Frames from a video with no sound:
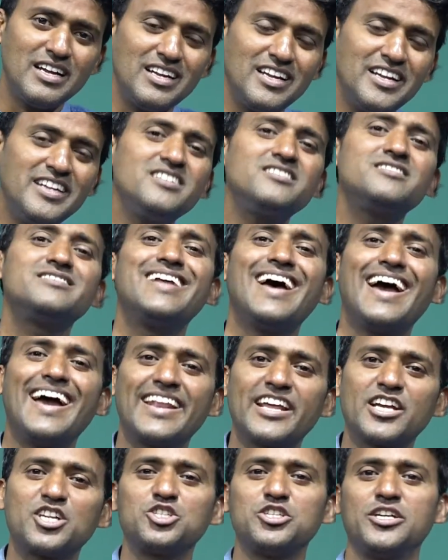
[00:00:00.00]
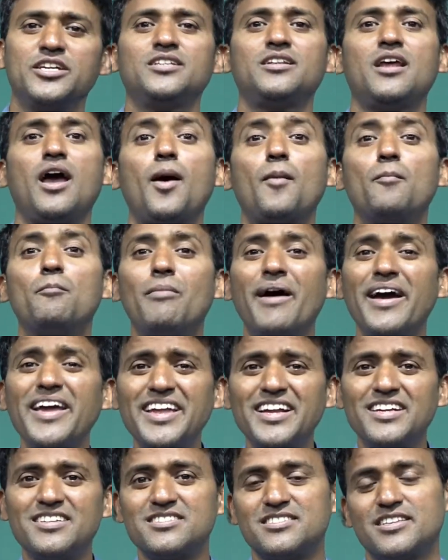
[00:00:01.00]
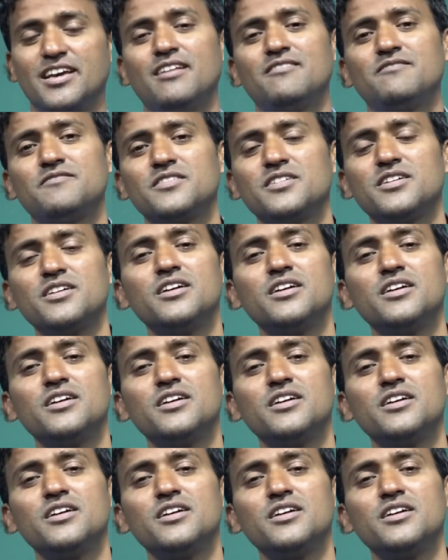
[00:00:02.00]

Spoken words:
its direction by itself.